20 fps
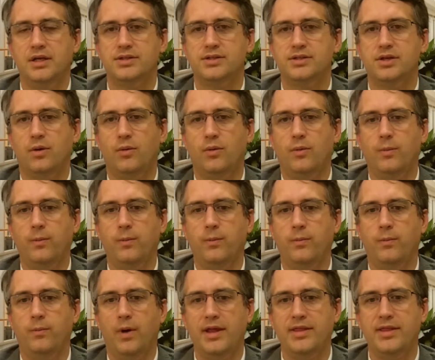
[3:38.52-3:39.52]
So
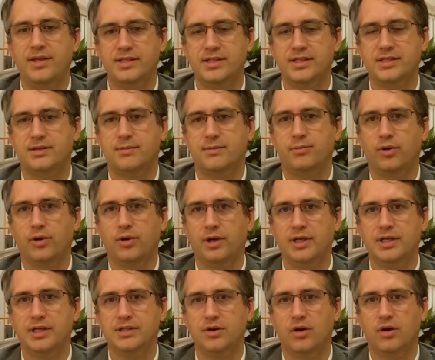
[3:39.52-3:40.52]
why this is
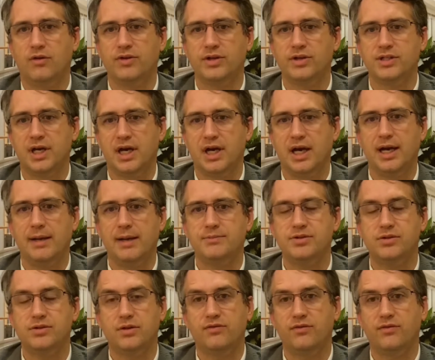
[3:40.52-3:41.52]
important is over time,
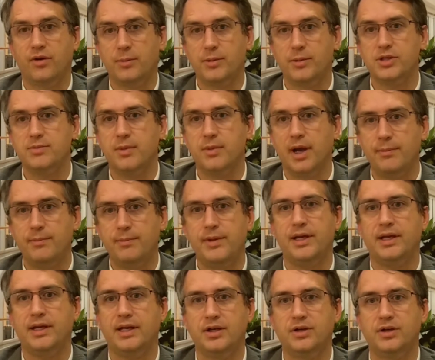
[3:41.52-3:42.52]
stone formers might
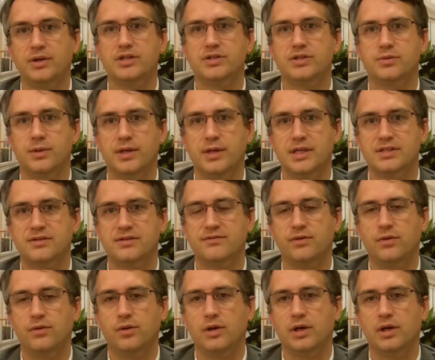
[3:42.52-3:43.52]
be at increased risk
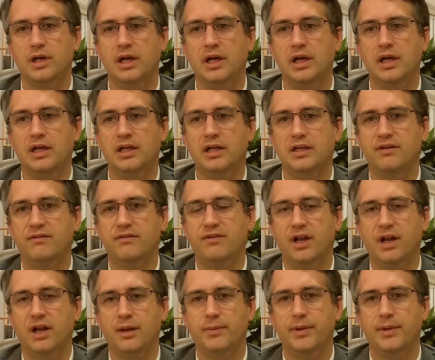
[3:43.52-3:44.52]
for
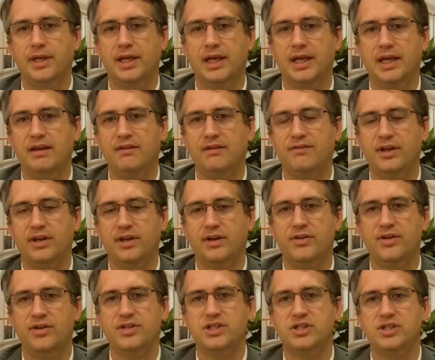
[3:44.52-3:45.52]
developing kidney failure.
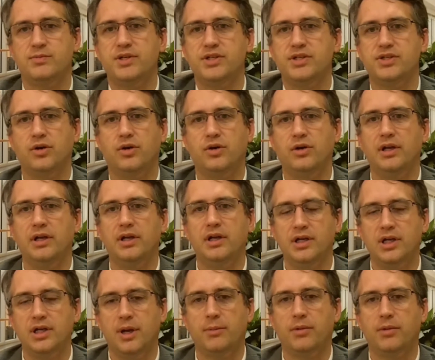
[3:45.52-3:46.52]
This has been shown in
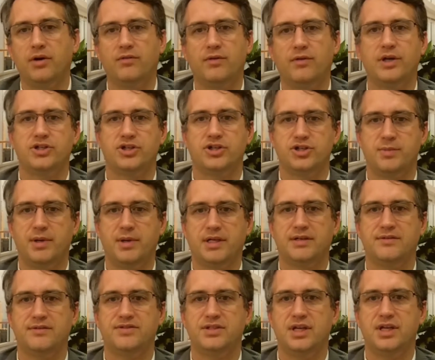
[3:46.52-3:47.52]
a number of
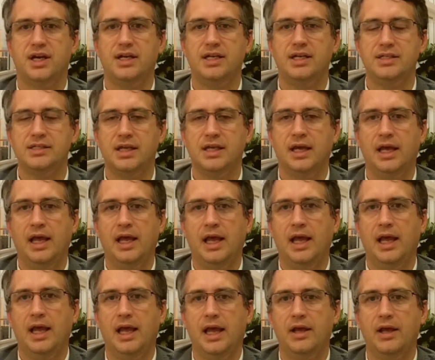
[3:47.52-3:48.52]
retrospective studies,
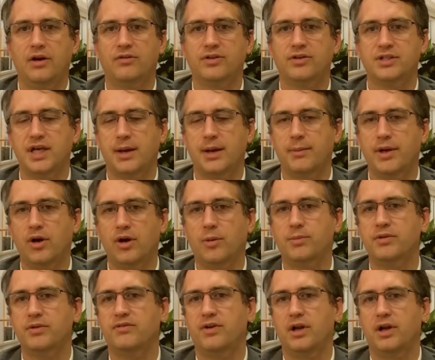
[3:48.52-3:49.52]
and over time we
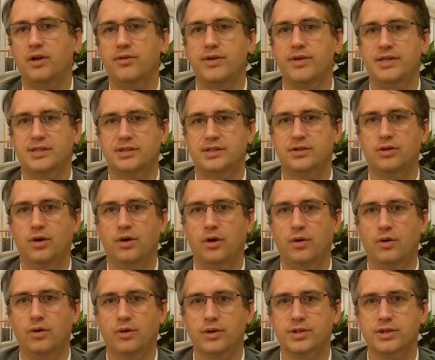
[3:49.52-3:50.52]
hope to follow these
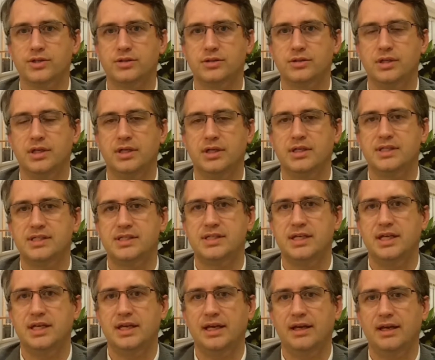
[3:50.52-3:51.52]
cohorts to
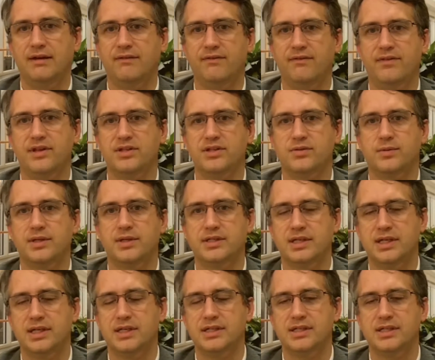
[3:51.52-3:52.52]
see if this
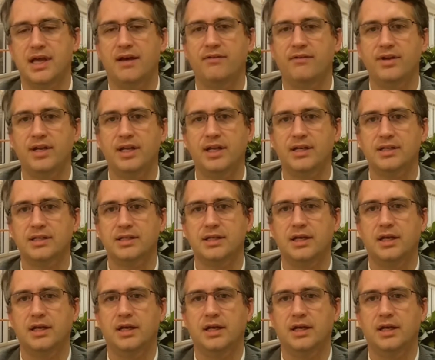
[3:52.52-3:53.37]
risk is evident